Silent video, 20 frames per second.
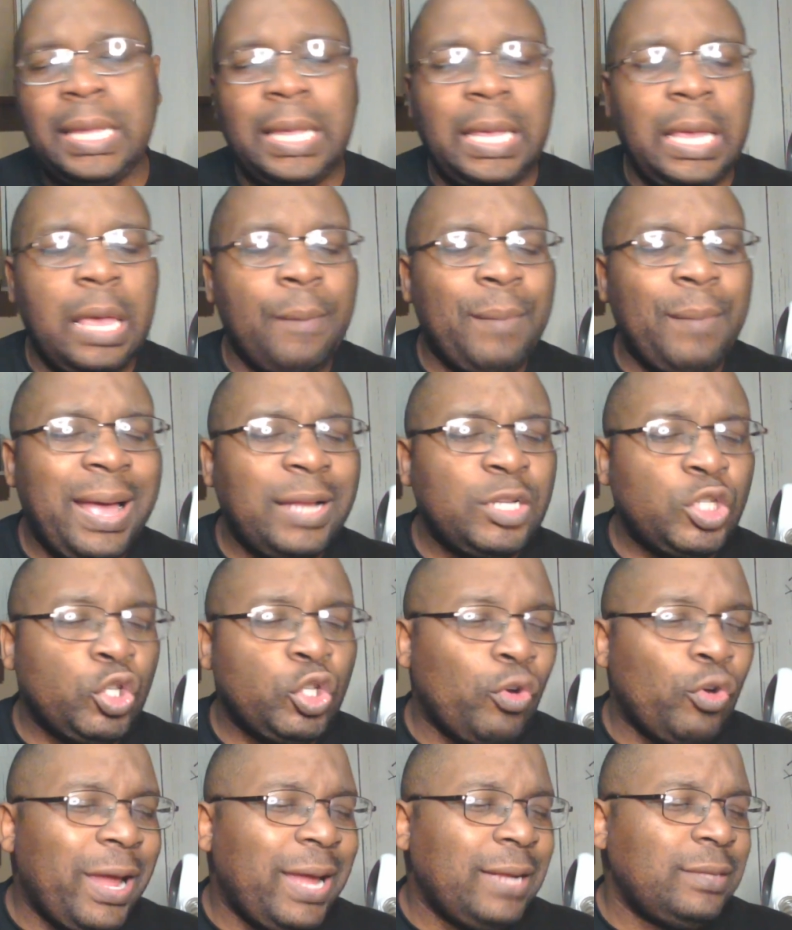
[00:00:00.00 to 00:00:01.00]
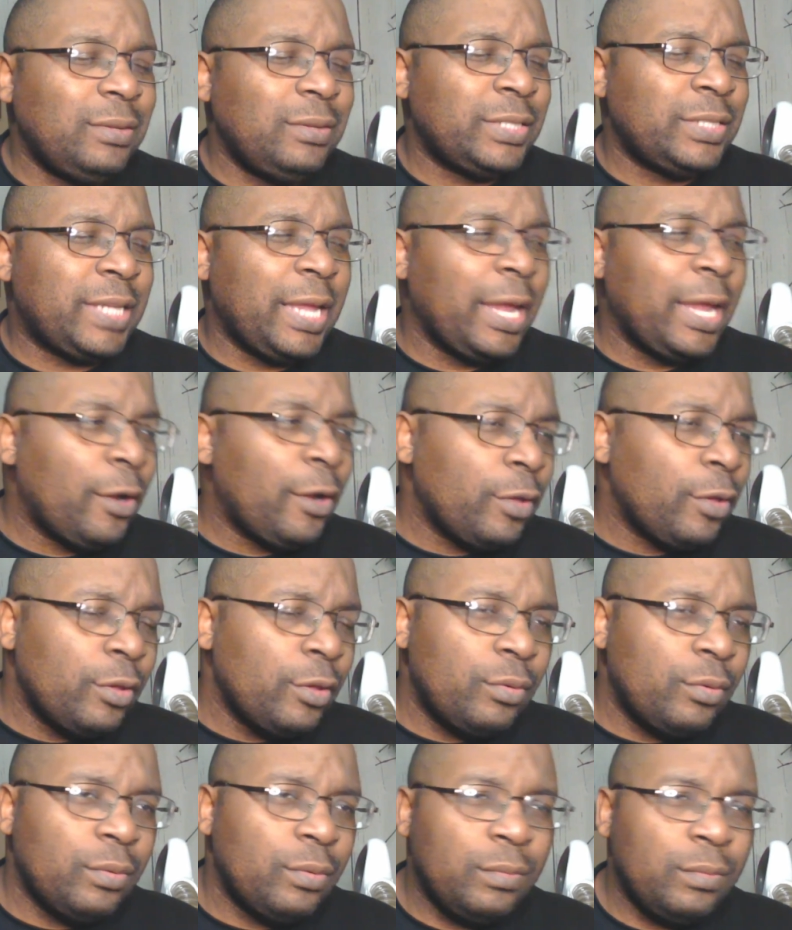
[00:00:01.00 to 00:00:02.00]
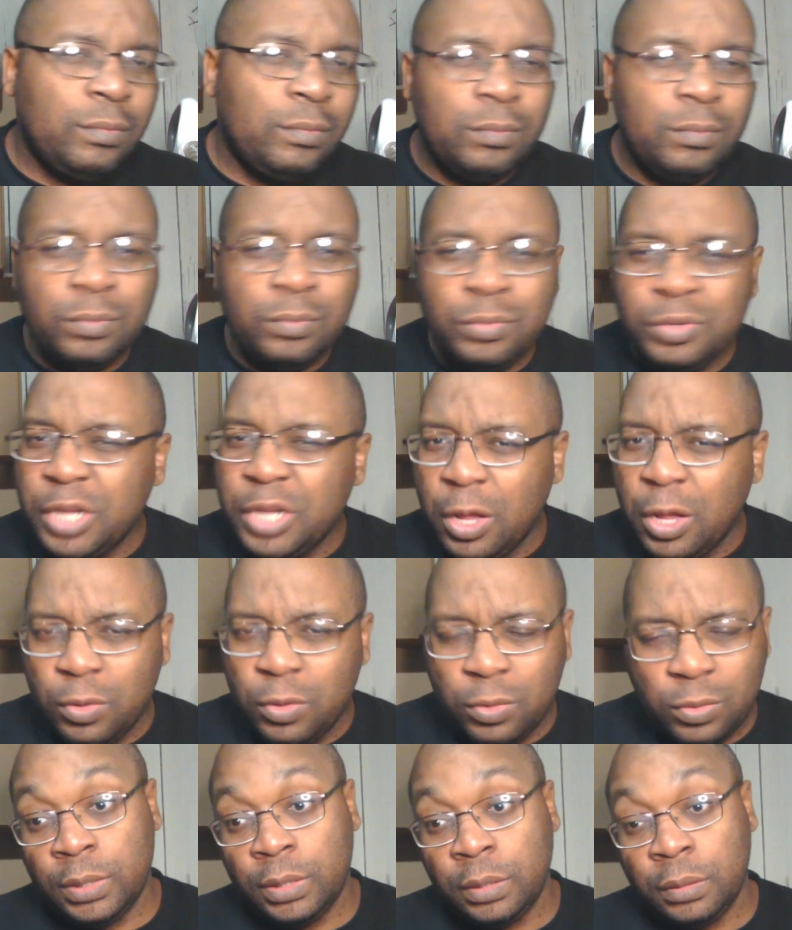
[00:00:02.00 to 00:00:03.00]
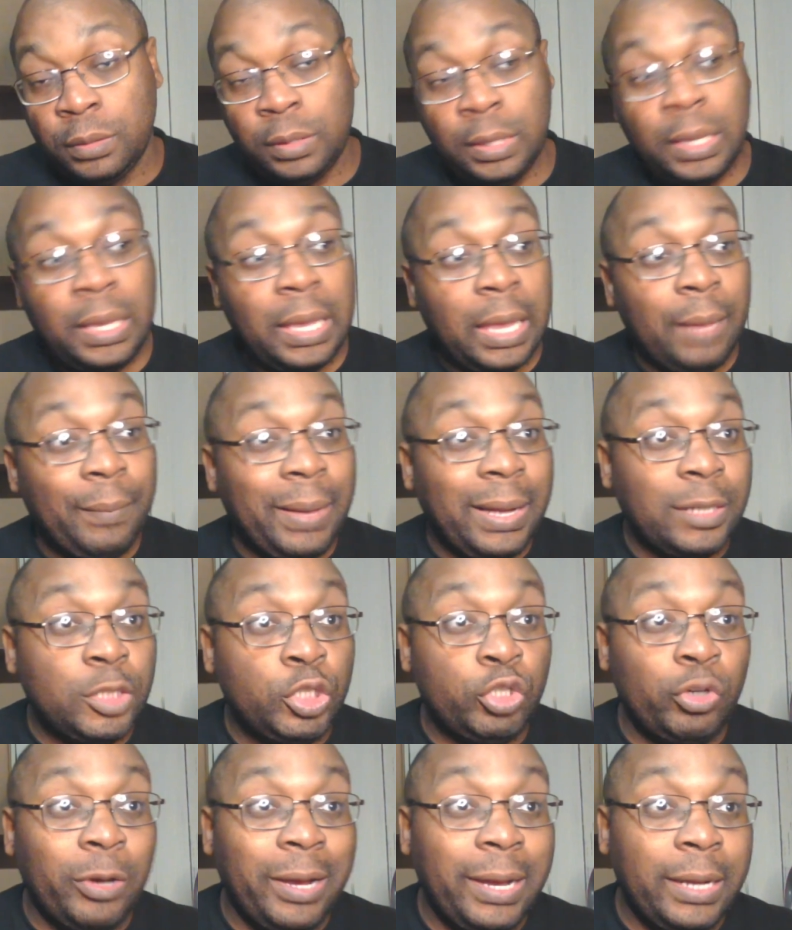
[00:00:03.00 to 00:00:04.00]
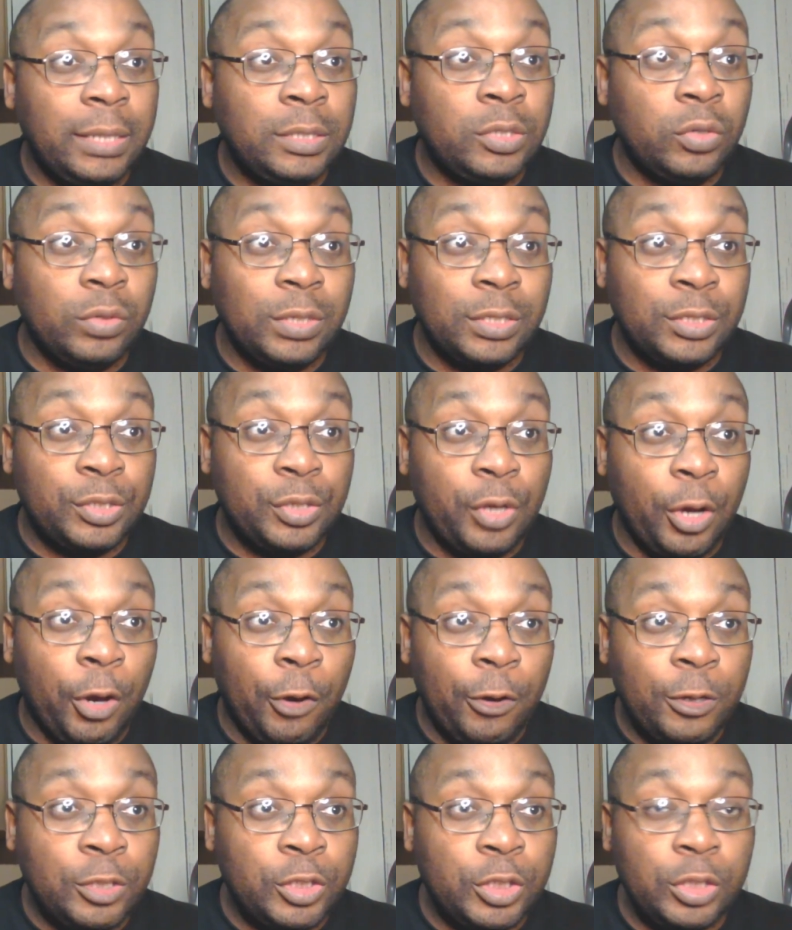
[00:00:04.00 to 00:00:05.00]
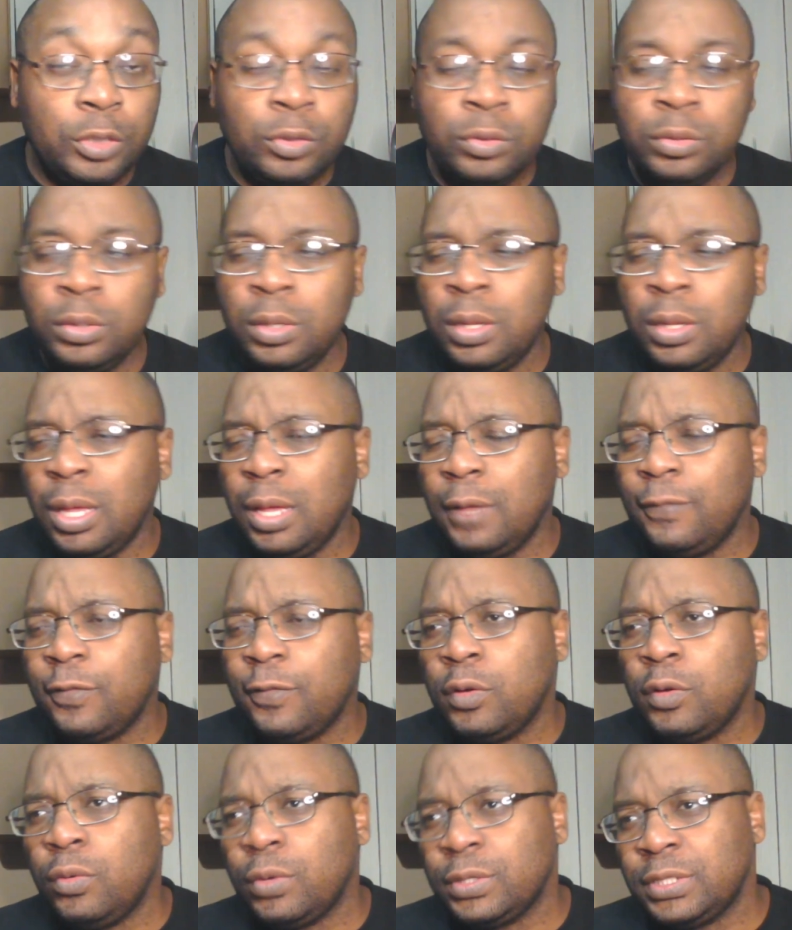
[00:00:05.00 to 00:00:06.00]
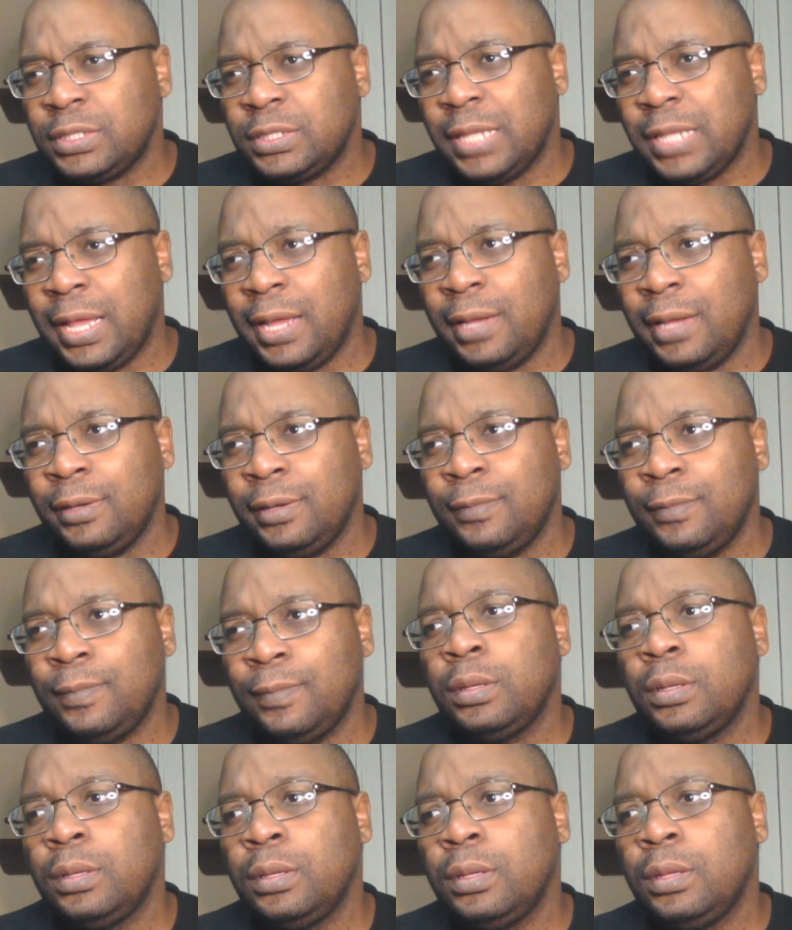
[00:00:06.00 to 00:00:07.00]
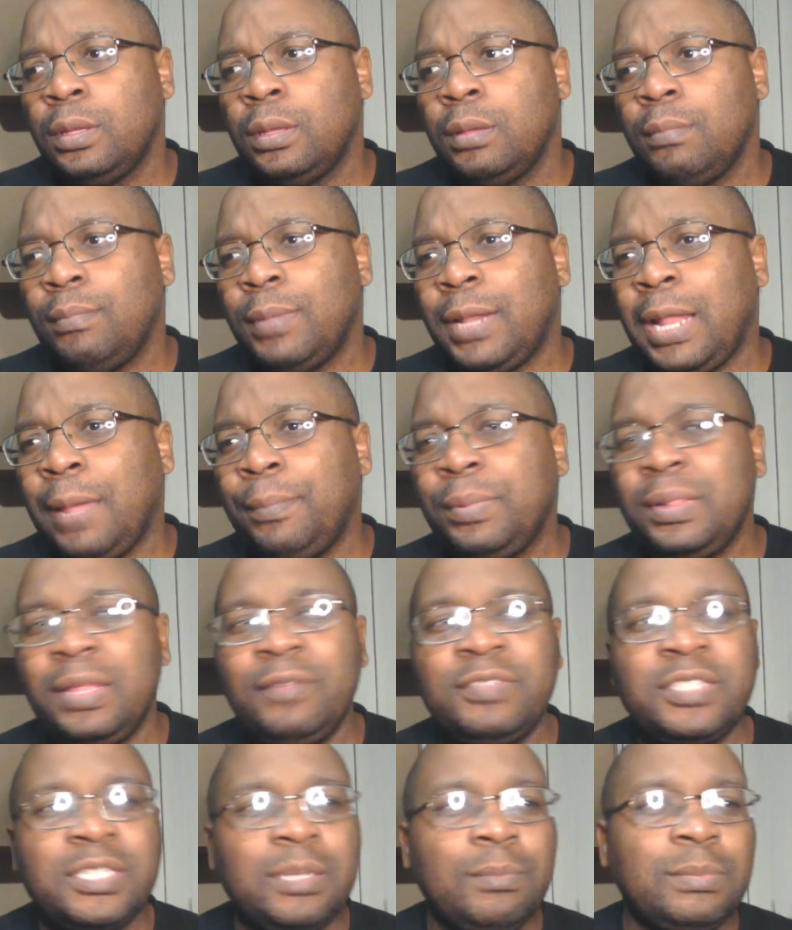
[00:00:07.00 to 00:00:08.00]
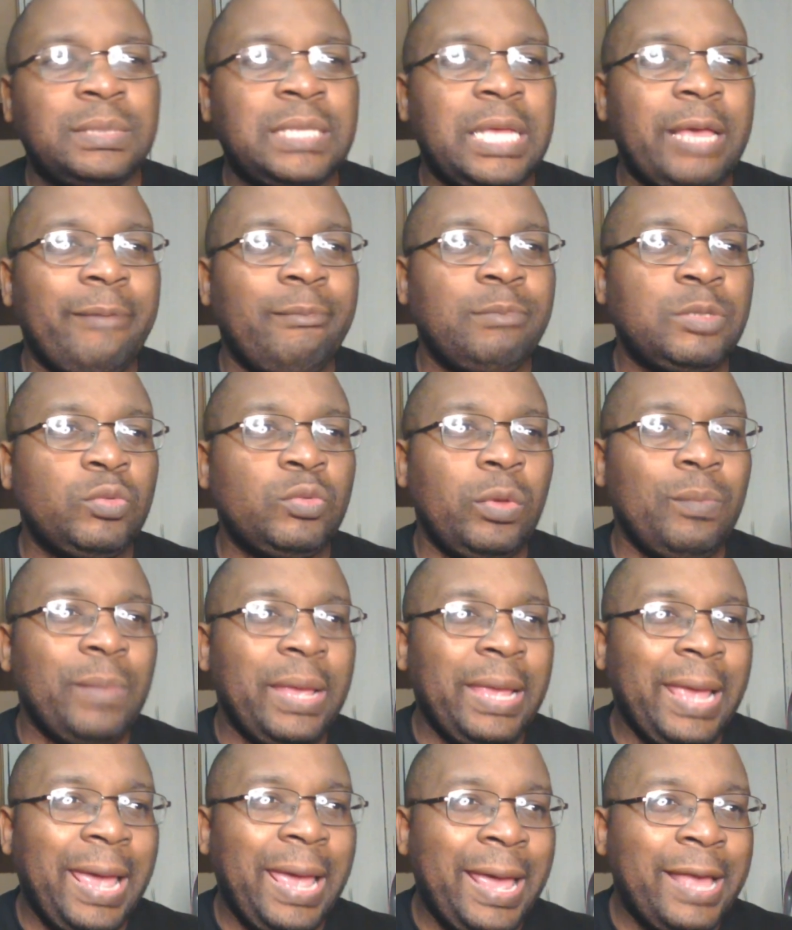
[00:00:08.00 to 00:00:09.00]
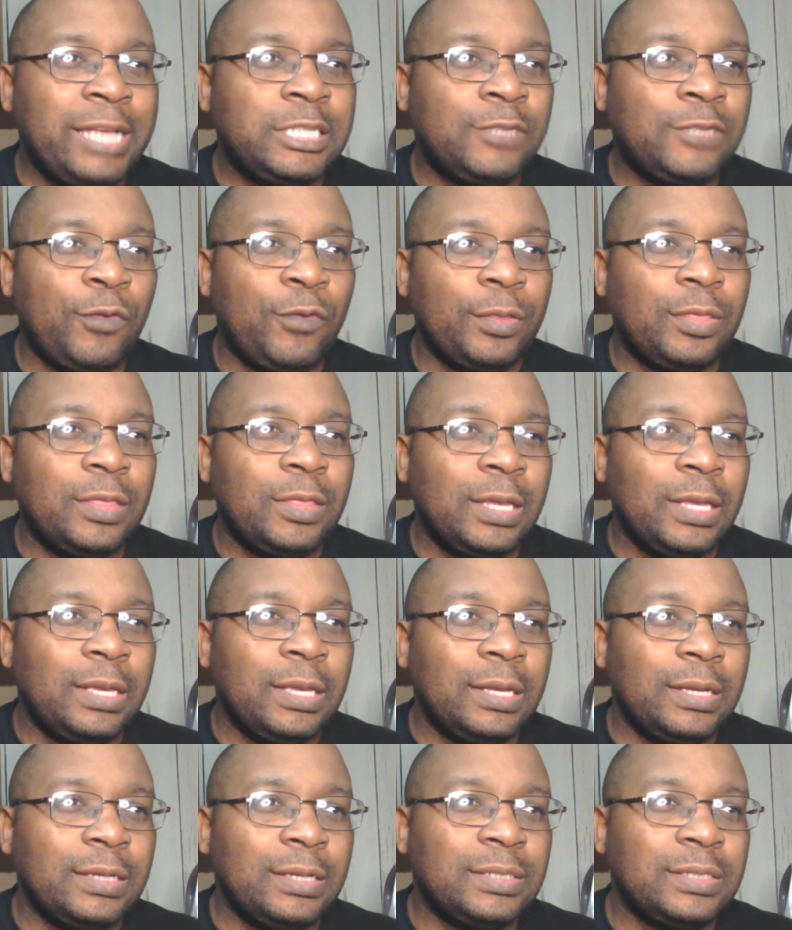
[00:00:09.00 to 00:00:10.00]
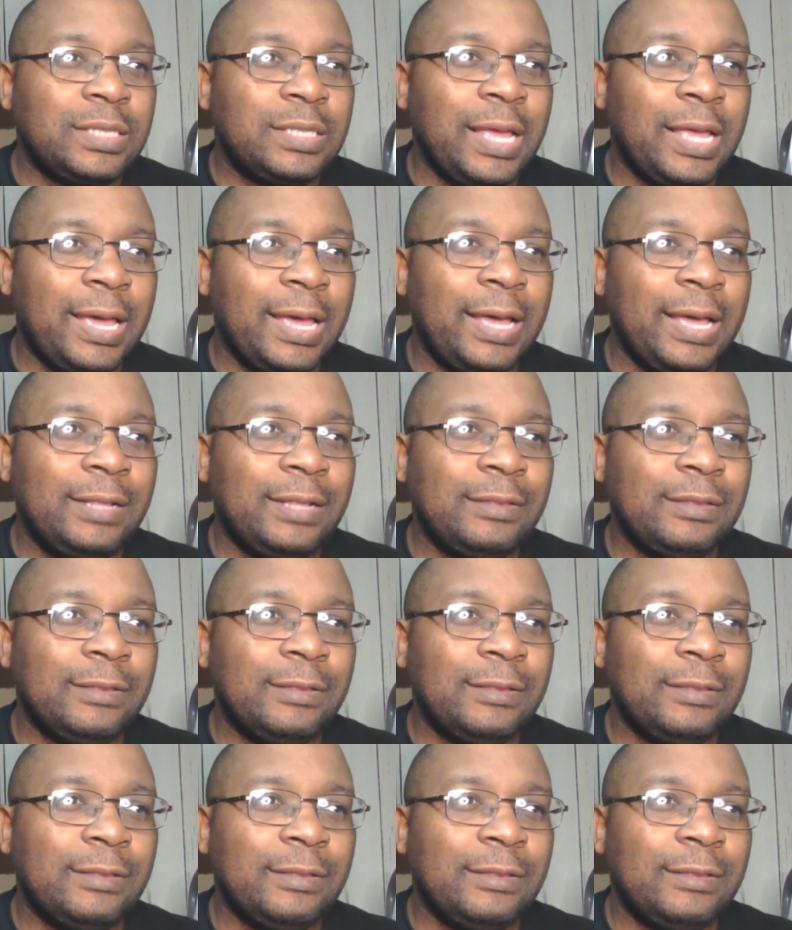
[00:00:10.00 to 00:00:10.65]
Am I trying to scare you? No. Am I trying to discourage you? Of course not. But I believe sometimes we may ask for things that